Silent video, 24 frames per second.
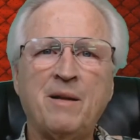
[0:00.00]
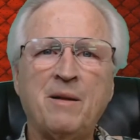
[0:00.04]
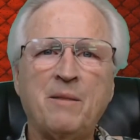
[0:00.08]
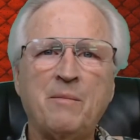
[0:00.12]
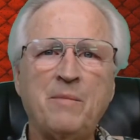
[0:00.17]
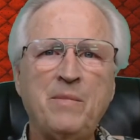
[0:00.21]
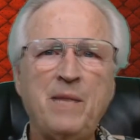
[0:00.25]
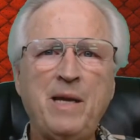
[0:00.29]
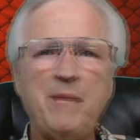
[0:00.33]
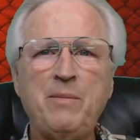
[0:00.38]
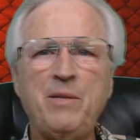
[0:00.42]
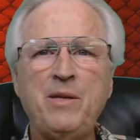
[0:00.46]

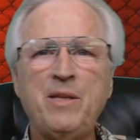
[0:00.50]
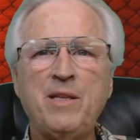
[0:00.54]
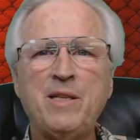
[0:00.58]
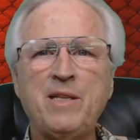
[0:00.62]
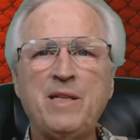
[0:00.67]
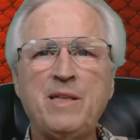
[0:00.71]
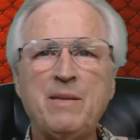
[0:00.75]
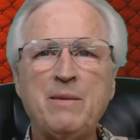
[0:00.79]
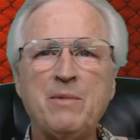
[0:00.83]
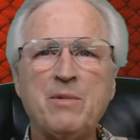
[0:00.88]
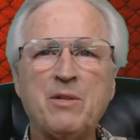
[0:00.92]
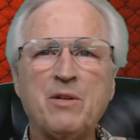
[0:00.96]
Maybe the
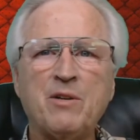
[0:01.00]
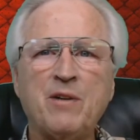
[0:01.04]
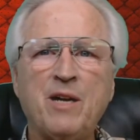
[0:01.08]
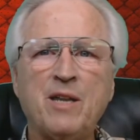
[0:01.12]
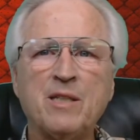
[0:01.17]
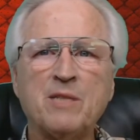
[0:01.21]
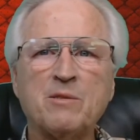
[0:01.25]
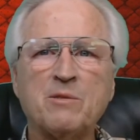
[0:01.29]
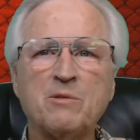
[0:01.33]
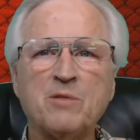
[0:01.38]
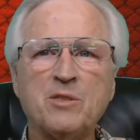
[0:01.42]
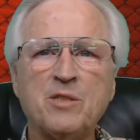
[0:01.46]

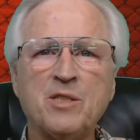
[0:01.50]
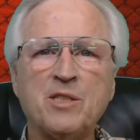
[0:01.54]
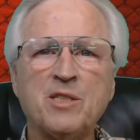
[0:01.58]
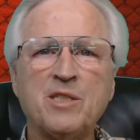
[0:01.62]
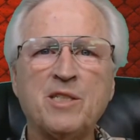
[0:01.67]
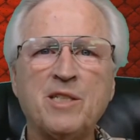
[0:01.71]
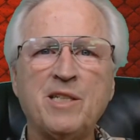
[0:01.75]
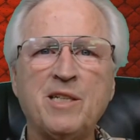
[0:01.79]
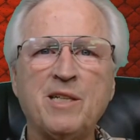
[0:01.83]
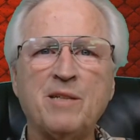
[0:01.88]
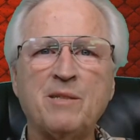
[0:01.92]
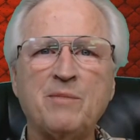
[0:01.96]
Democrats were just
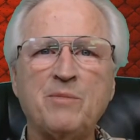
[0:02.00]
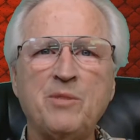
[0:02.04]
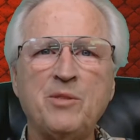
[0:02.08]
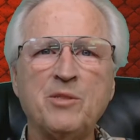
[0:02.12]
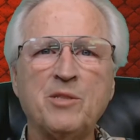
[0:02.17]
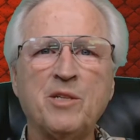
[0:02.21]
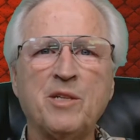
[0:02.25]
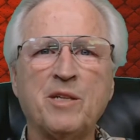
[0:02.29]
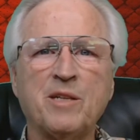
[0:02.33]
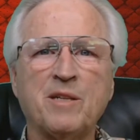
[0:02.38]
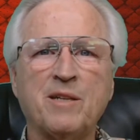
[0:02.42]
stealing music,